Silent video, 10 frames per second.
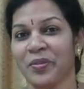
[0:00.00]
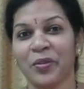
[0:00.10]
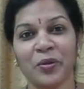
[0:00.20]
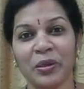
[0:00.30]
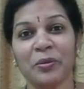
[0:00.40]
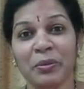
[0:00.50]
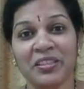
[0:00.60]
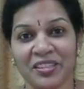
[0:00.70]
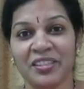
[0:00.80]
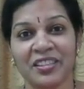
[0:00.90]
No, it
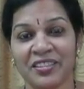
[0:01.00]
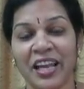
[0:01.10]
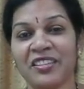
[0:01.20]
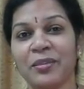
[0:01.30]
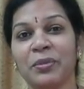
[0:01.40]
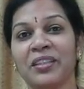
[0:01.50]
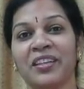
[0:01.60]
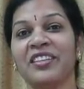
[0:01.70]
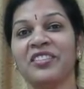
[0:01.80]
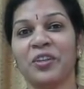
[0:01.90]
means he is accepting
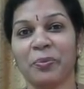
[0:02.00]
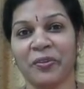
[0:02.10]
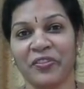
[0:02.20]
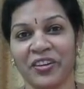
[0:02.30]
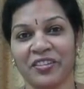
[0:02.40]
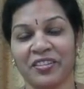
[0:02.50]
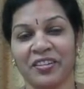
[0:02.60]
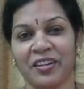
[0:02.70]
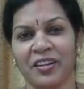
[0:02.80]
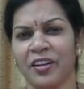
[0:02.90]
that he is not perfect.
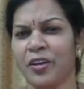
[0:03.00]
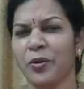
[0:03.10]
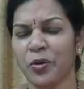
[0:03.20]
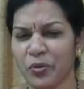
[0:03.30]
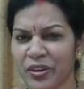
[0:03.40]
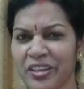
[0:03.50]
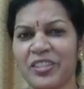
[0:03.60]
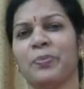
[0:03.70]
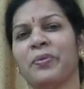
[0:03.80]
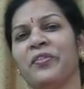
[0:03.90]
No one
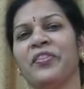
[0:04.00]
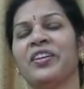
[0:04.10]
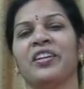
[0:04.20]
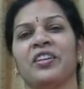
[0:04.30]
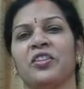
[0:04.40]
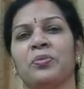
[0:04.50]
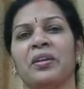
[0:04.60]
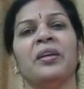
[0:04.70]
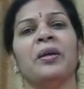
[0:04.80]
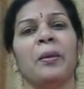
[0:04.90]
is perfect. That is why
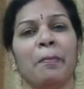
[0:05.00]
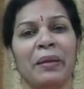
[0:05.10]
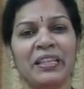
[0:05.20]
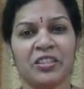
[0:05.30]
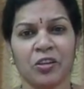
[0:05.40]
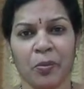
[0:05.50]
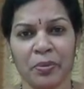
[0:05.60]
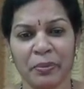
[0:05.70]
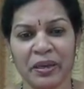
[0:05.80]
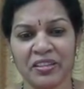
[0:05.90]
please
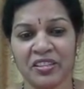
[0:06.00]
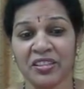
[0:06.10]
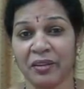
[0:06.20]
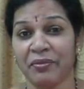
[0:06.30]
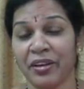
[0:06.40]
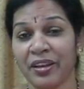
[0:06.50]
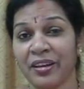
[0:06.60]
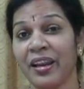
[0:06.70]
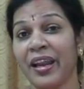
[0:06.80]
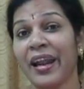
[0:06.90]
compromise it somewhere.
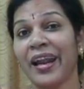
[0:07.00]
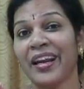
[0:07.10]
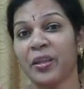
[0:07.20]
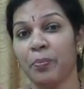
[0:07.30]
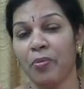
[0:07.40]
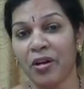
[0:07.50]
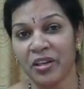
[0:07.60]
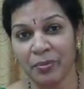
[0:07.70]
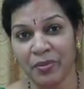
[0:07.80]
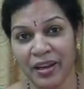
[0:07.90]
And the
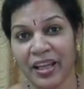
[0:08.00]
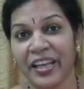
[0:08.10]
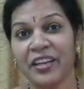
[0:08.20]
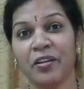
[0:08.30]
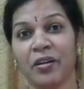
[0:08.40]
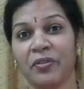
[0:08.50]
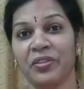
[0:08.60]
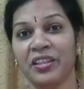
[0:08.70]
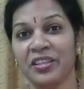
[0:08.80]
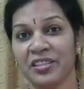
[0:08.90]
bottom line of
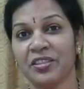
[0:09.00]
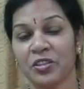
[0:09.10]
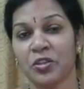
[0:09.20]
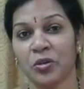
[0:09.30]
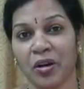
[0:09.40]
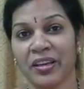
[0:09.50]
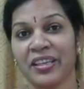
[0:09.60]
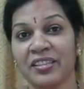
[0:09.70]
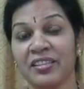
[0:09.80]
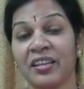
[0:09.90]
this talk
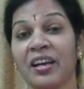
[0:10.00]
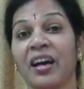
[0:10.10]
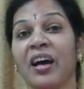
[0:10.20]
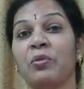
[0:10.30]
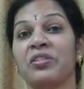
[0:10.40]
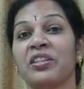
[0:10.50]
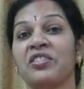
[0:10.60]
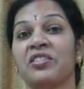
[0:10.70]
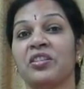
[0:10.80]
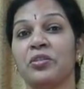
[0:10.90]
is, I would
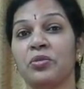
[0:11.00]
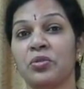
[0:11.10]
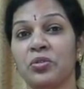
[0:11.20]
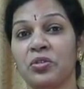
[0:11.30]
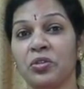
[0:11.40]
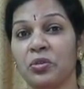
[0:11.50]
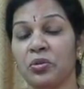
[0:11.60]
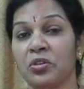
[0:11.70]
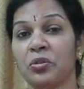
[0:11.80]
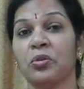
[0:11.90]
suggest the
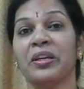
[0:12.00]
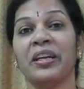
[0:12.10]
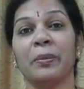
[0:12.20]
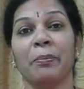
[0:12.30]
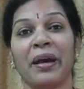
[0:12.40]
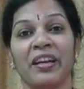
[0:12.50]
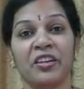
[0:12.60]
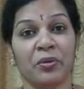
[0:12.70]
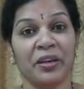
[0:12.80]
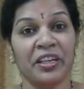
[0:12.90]
youth to get
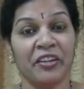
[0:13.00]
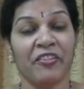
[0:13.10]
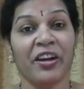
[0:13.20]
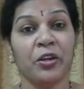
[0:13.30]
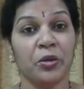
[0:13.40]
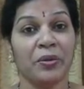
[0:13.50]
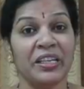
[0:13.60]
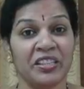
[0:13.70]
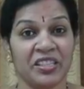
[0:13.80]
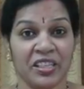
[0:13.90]
married 25 to
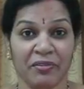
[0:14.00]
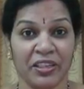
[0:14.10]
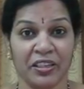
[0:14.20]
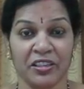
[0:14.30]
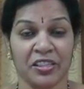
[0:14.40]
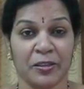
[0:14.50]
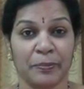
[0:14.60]
27 years.